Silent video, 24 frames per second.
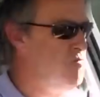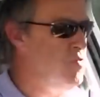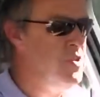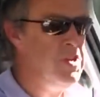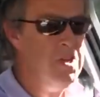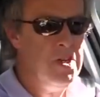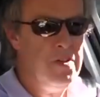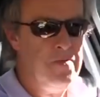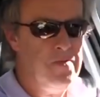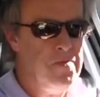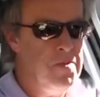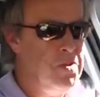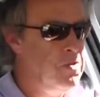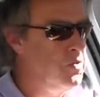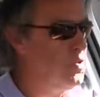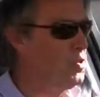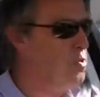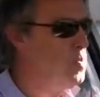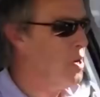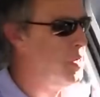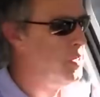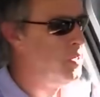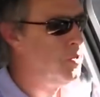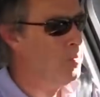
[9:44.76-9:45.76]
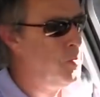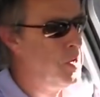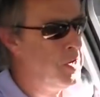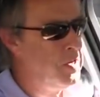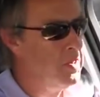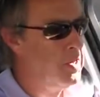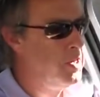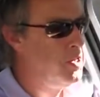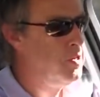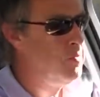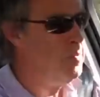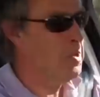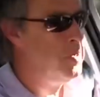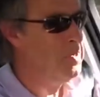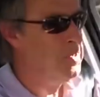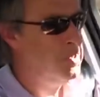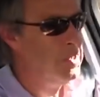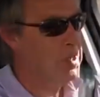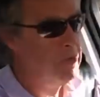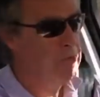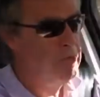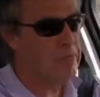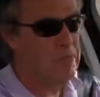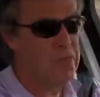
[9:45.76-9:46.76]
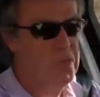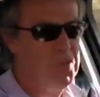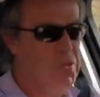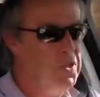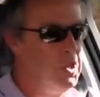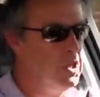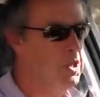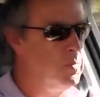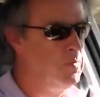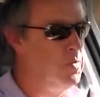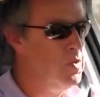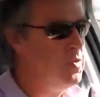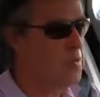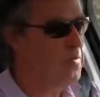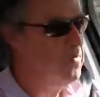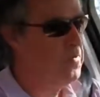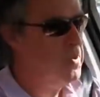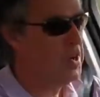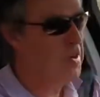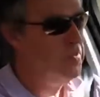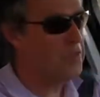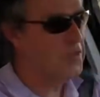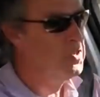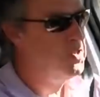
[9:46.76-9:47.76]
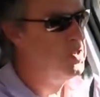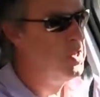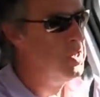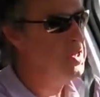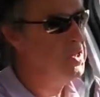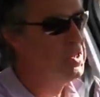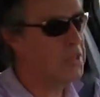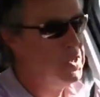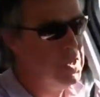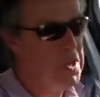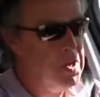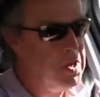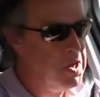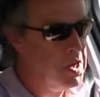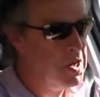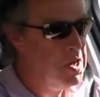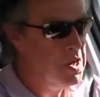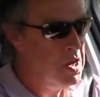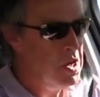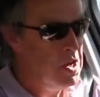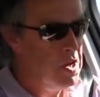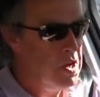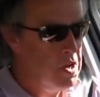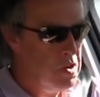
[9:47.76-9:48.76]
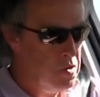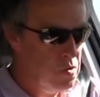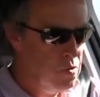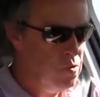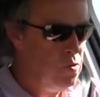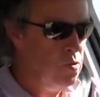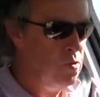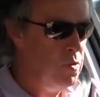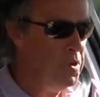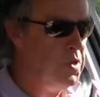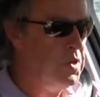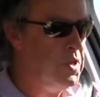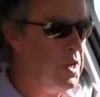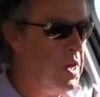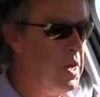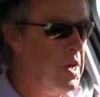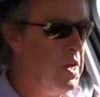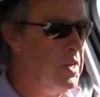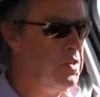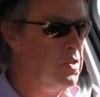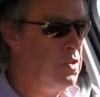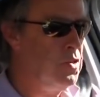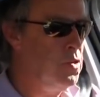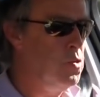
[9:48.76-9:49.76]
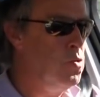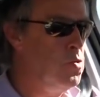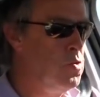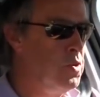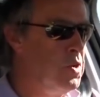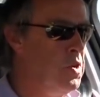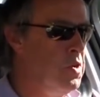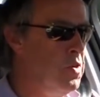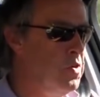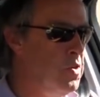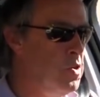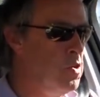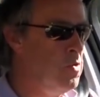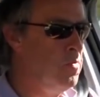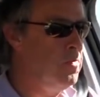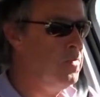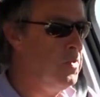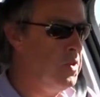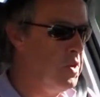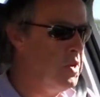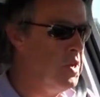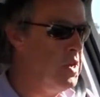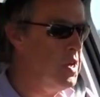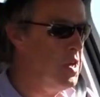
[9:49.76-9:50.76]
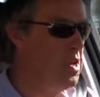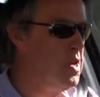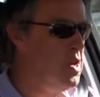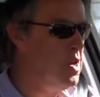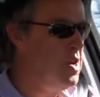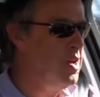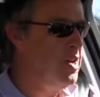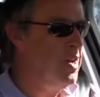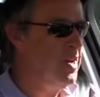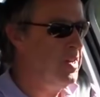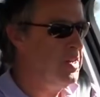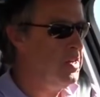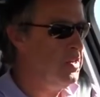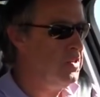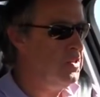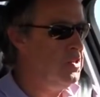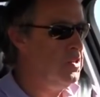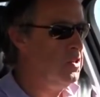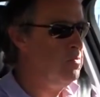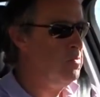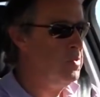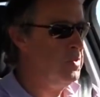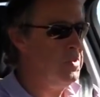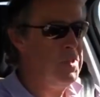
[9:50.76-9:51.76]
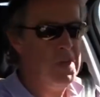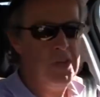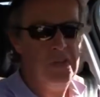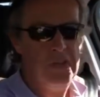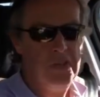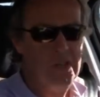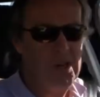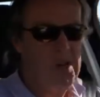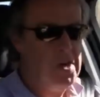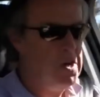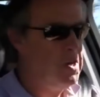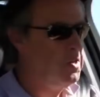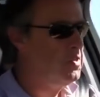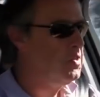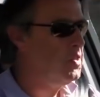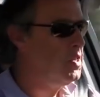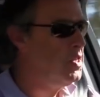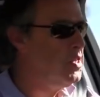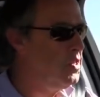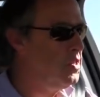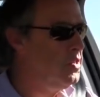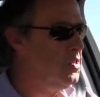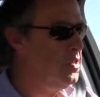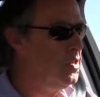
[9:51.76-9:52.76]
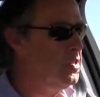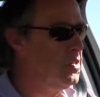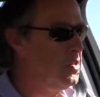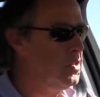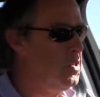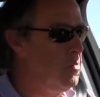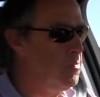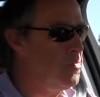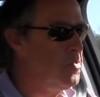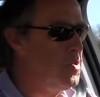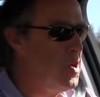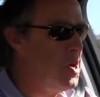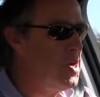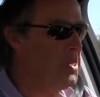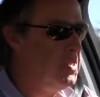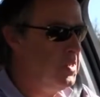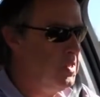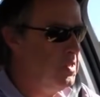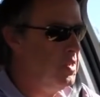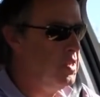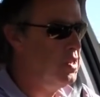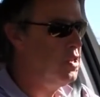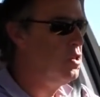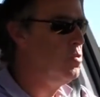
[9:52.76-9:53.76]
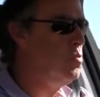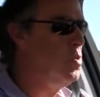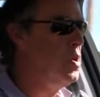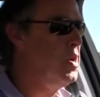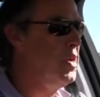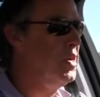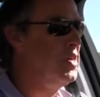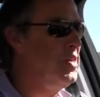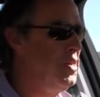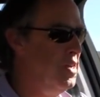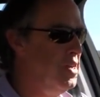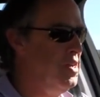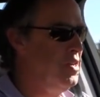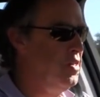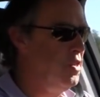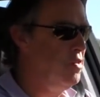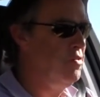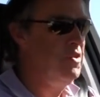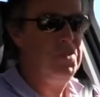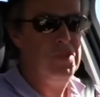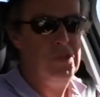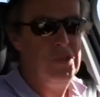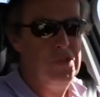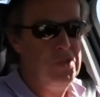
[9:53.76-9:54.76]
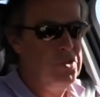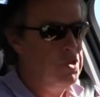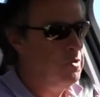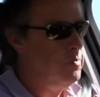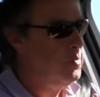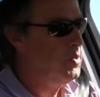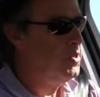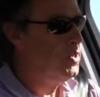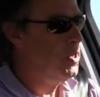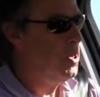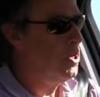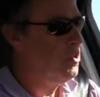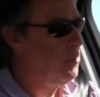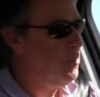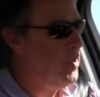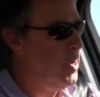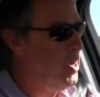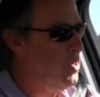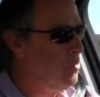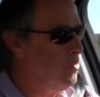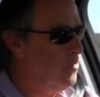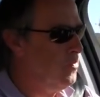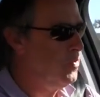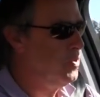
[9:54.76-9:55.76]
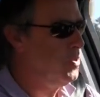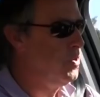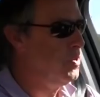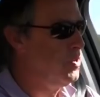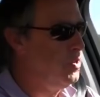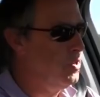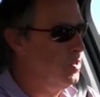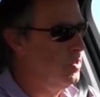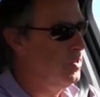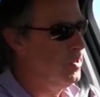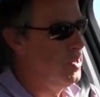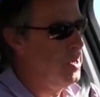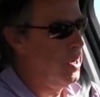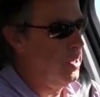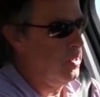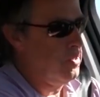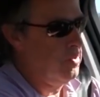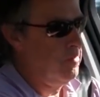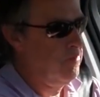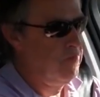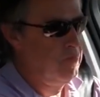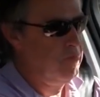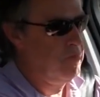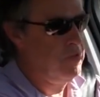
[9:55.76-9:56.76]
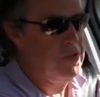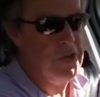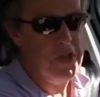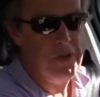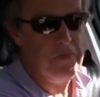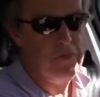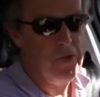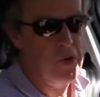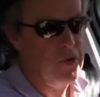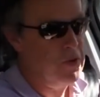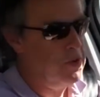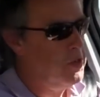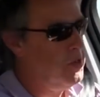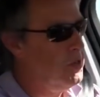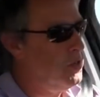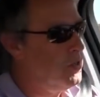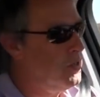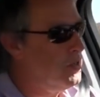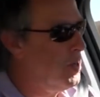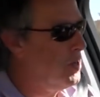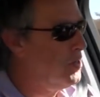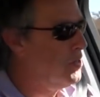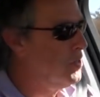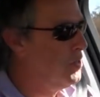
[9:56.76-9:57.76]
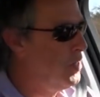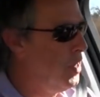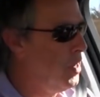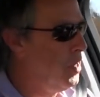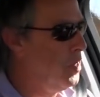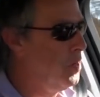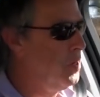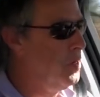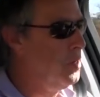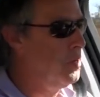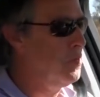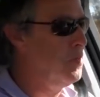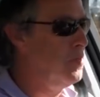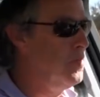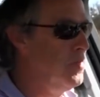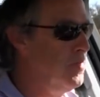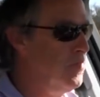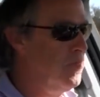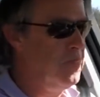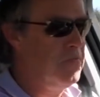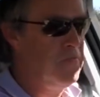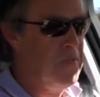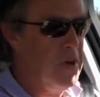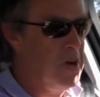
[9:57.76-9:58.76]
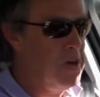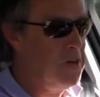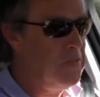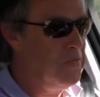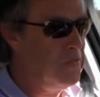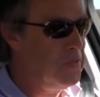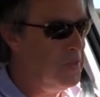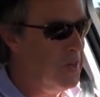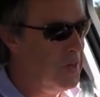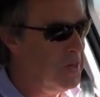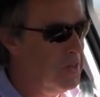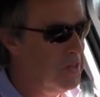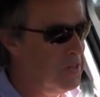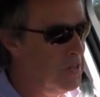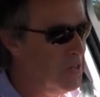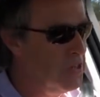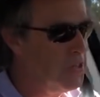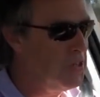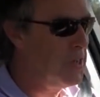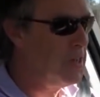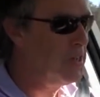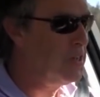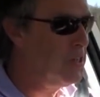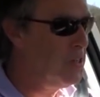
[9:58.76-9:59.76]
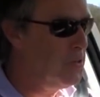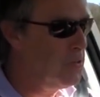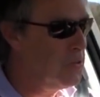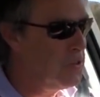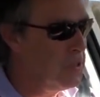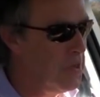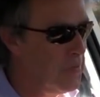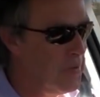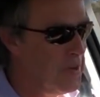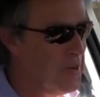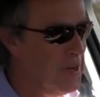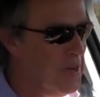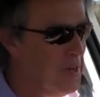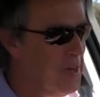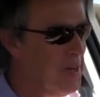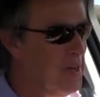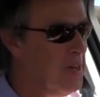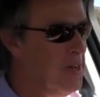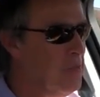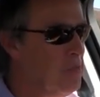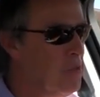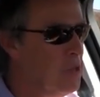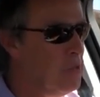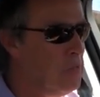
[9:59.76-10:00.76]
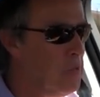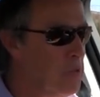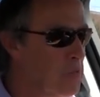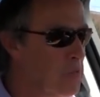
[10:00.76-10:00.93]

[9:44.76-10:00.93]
really feels quite quick. They quote a 6.5 to 60, and it always has torque on offer, and, it, and it's just one of those cars that is just surprisingly quick. There is the supercharged petrol version, and that's pretty bonkers. That's down in the 5 seconds to 60 or something. Must